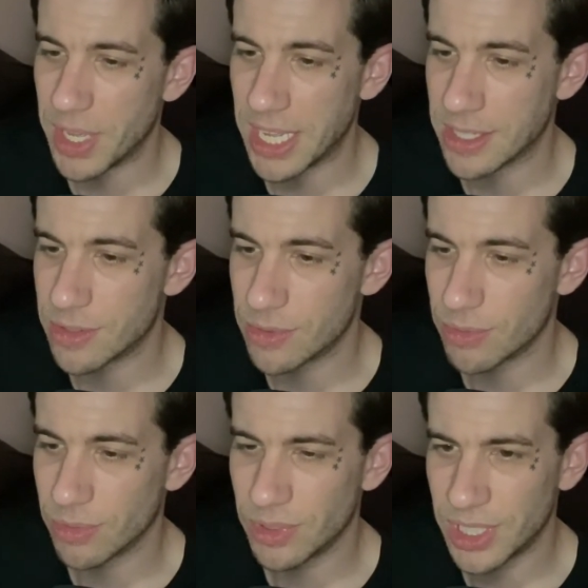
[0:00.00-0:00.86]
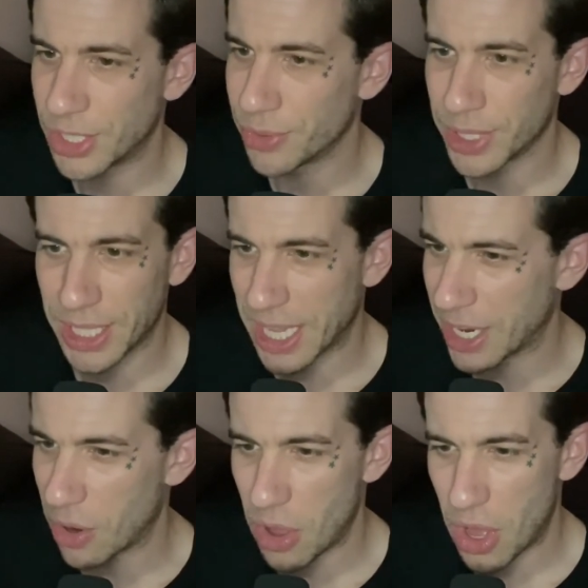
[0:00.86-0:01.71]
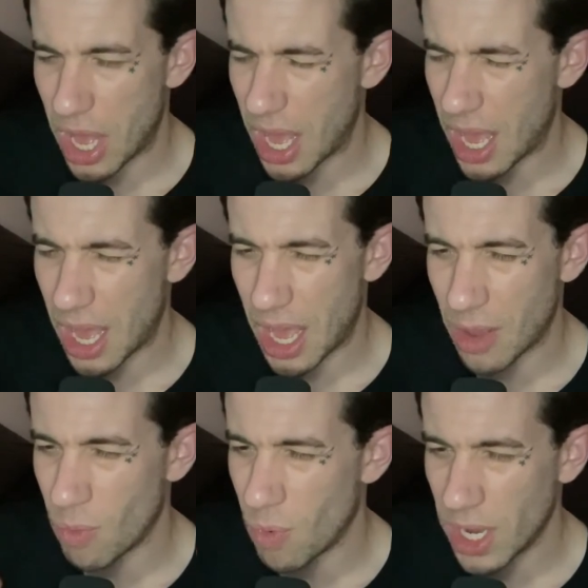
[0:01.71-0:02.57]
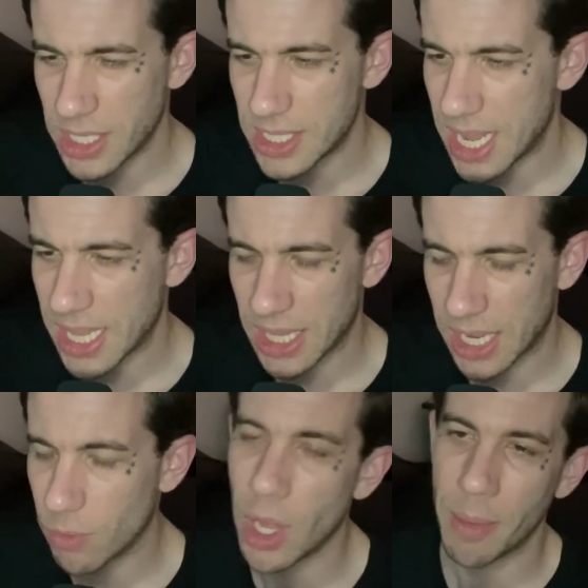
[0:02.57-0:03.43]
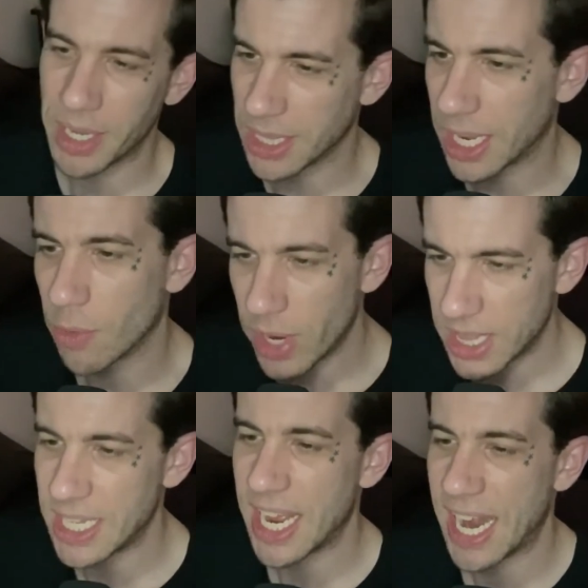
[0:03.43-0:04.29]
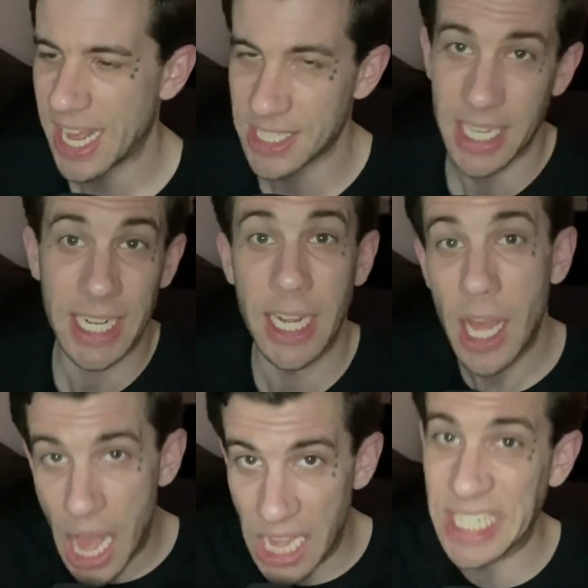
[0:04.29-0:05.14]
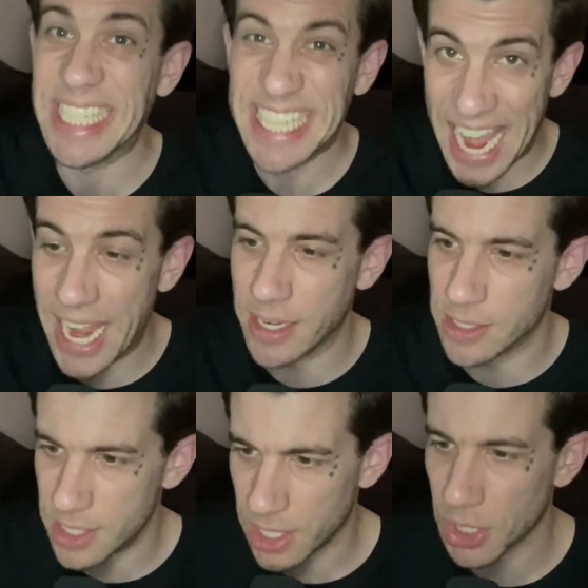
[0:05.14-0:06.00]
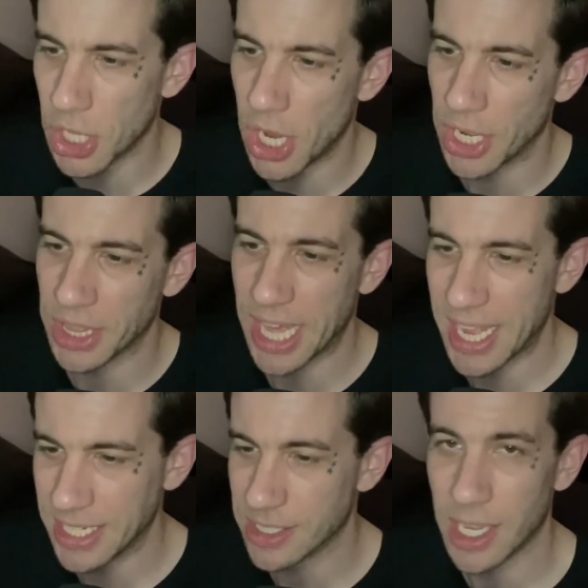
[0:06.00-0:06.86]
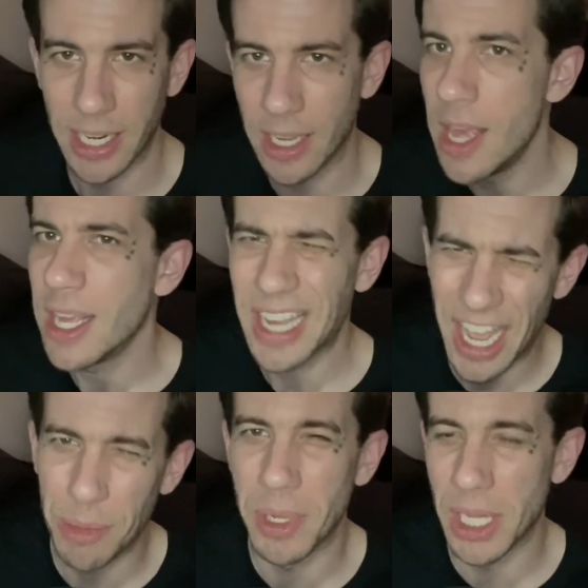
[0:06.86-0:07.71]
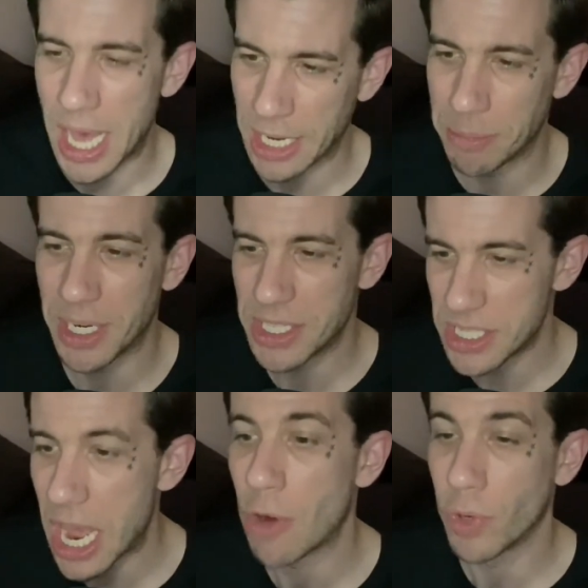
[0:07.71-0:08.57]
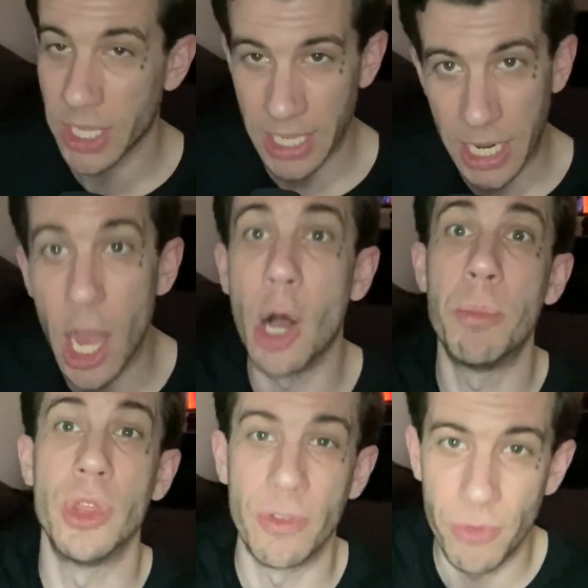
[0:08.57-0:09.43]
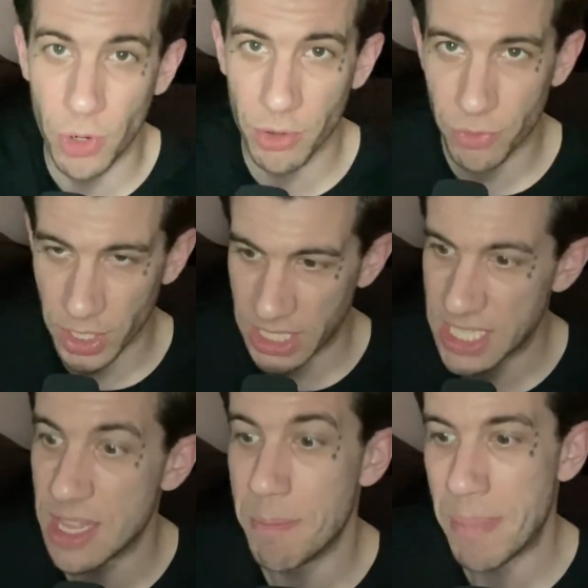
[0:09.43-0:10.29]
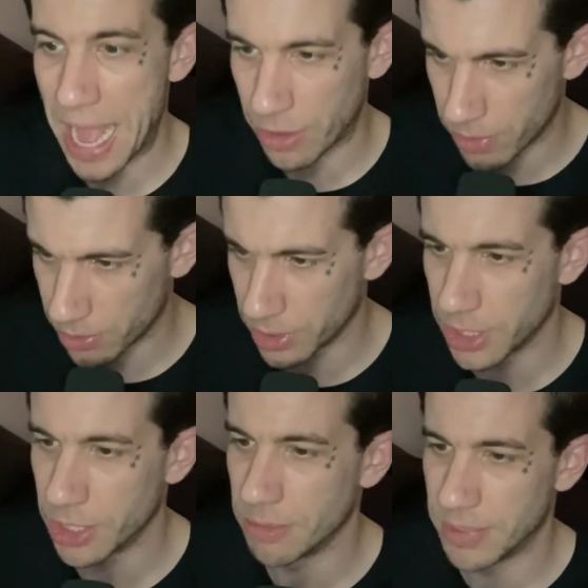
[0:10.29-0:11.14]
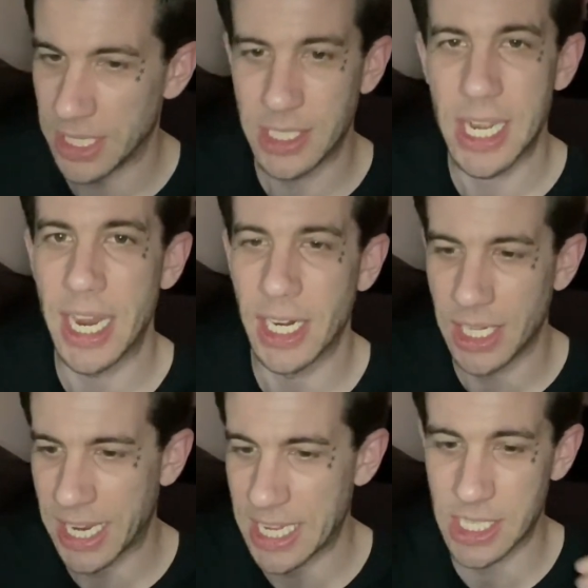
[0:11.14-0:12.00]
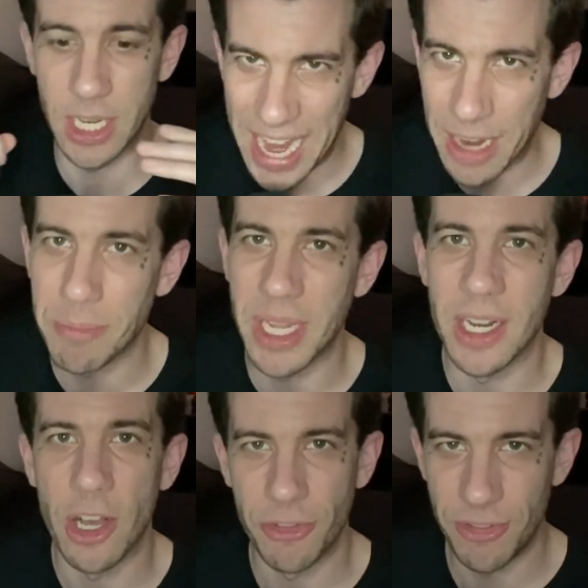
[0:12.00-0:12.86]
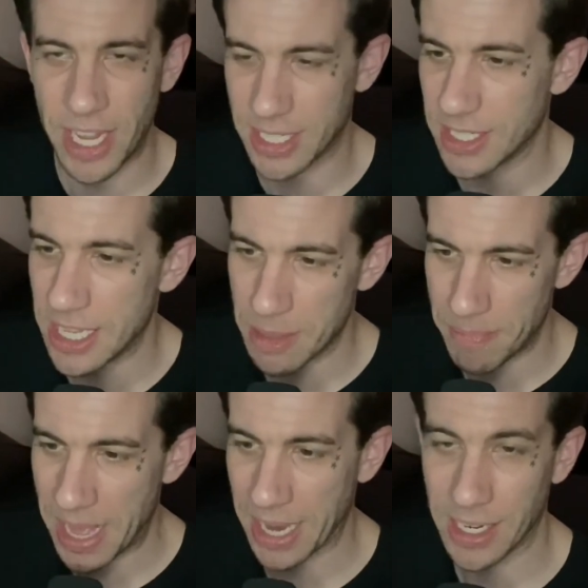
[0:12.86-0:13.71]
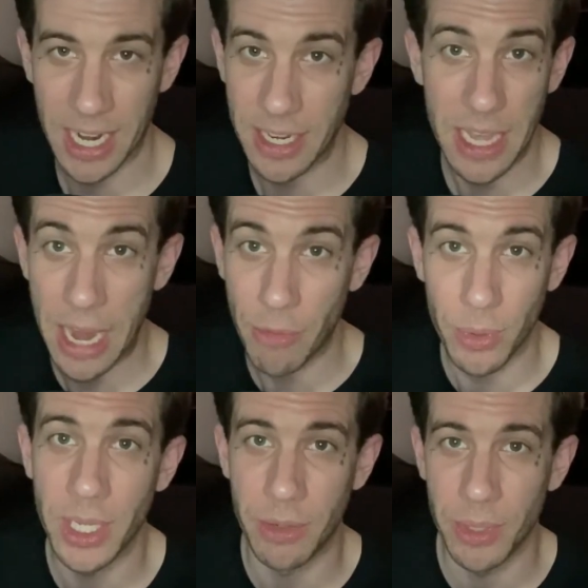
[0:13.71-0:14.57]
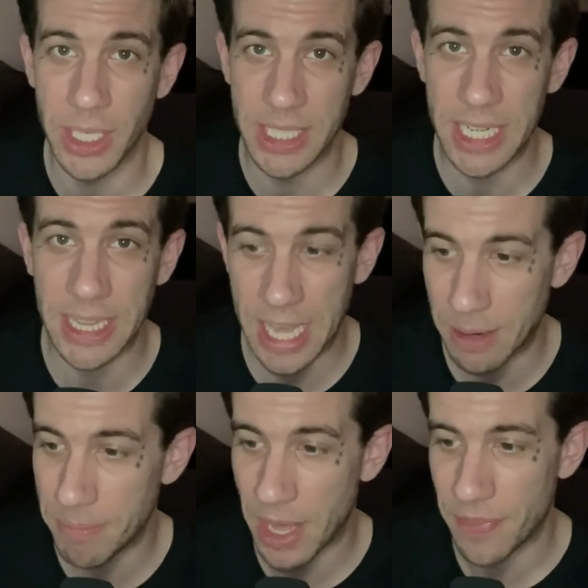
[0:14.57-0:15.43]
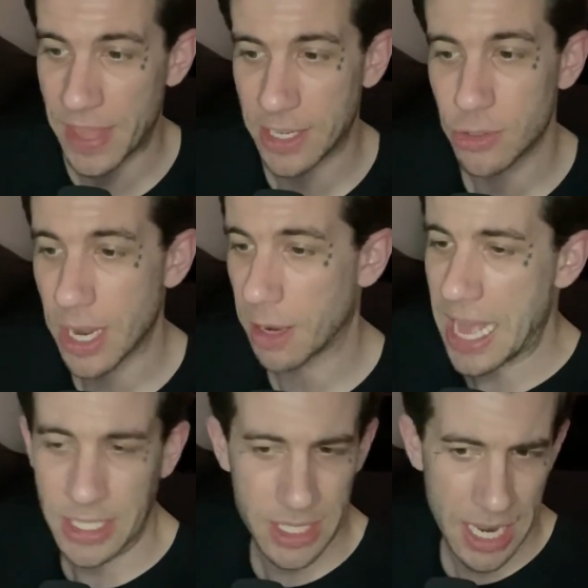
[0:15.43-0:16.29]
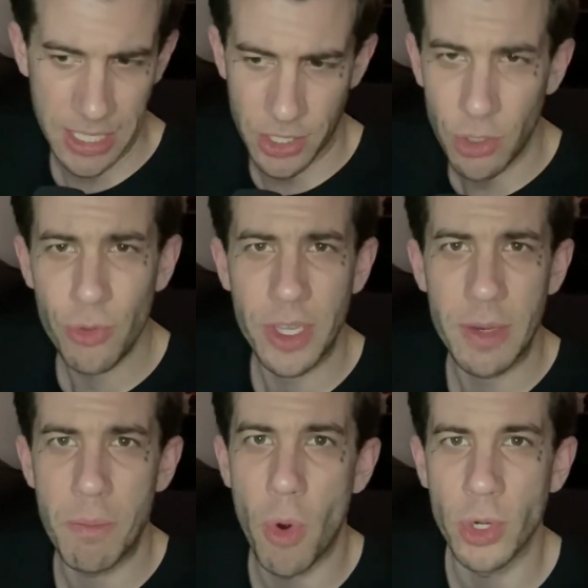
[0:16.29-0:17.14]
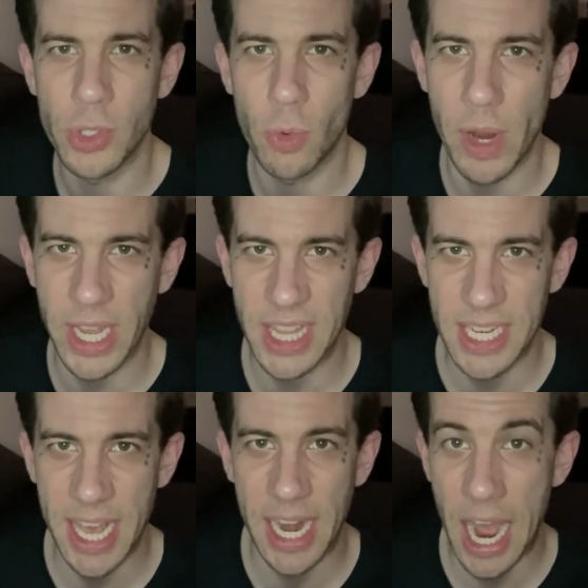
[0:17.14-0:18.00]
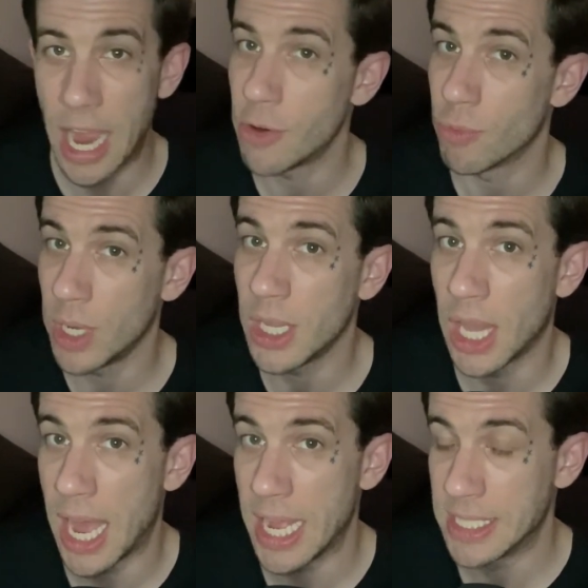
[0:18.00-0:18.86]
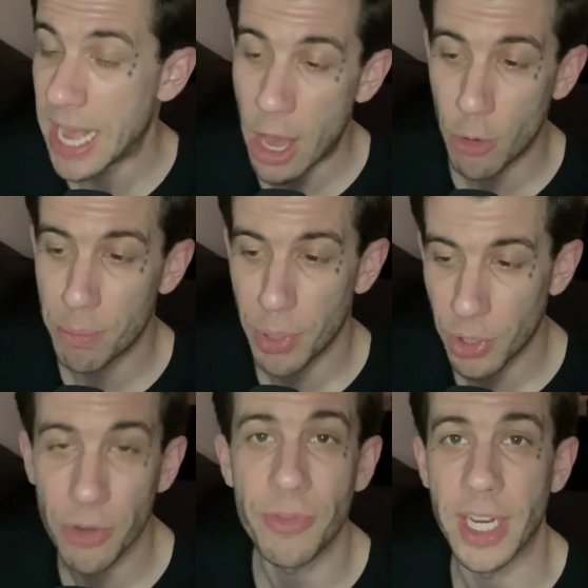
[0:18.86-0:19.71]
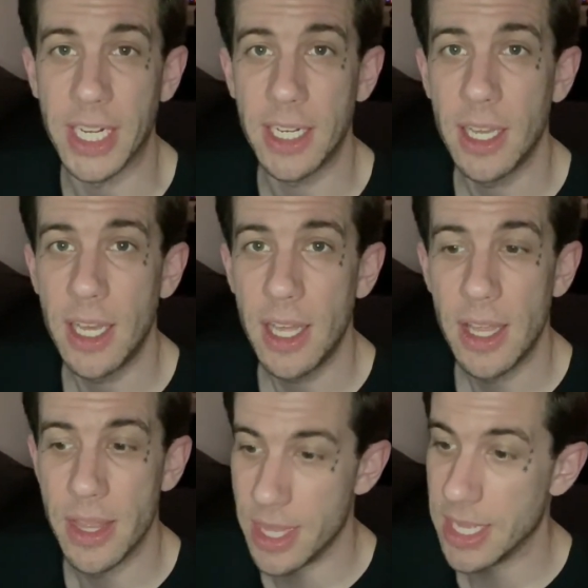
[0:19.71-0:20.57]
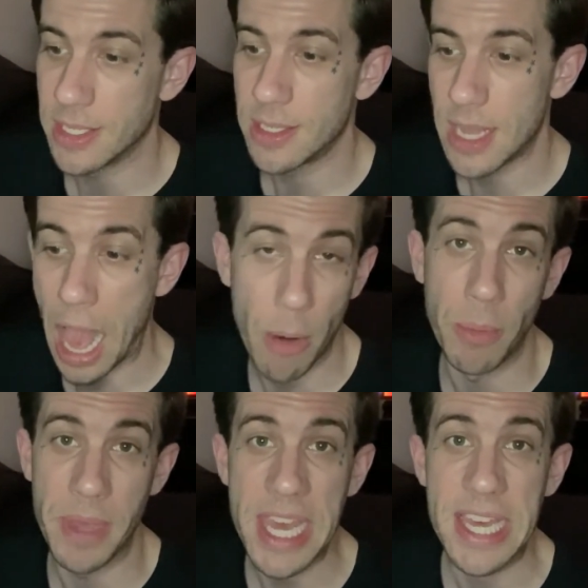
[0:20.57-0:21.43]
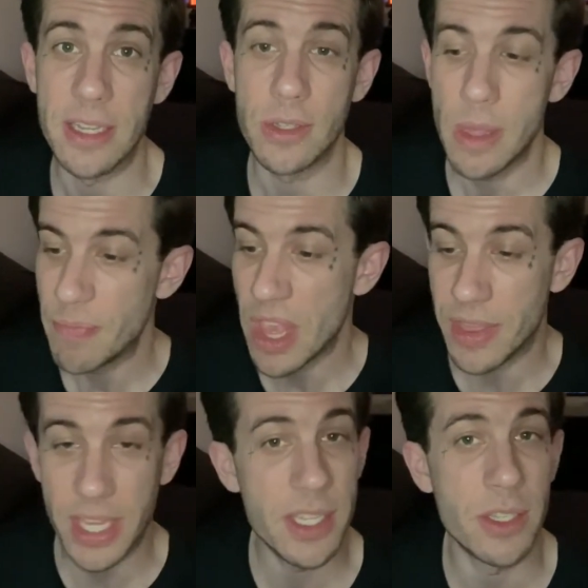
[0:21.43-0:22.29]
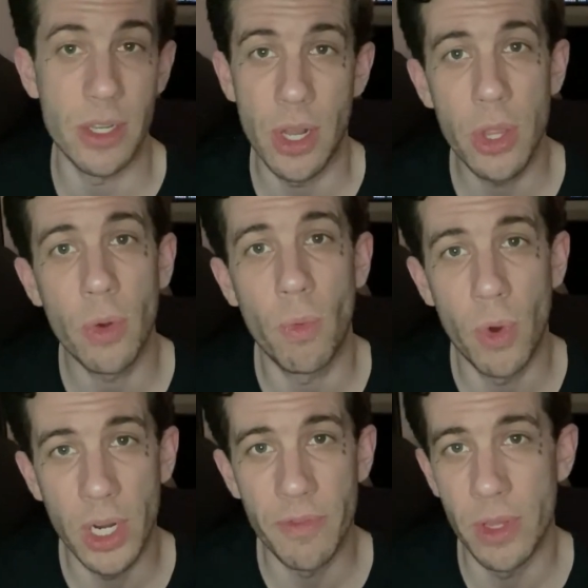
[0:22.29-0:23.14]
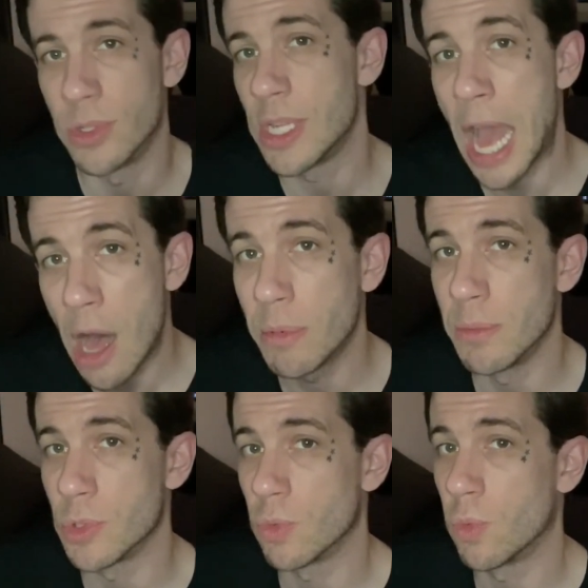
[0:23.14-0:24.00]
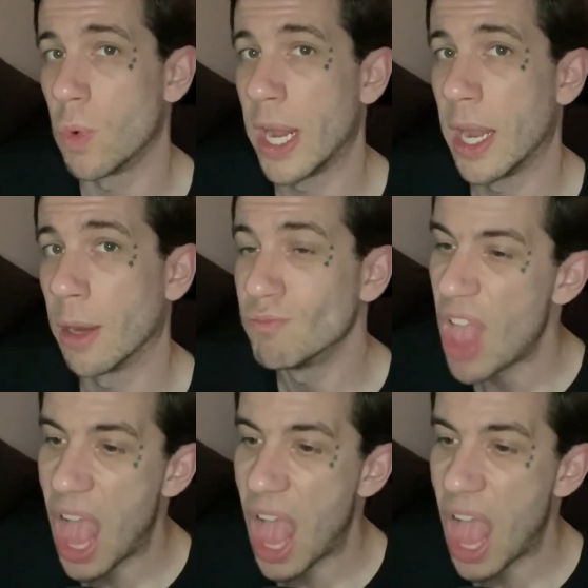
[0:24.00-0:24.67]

It's literally like, I want to say like, well, I mean like Wake the Dead has like a gang sing-along that is like kind of melodic, but it's not really like up in the forefront. It's in the background a little bit, kind of like as an ambient effect in the back. And I really, really dig that about that track. As I dove in more to Wake the Dead, I realized how perfect this album is. This is another one of those albums where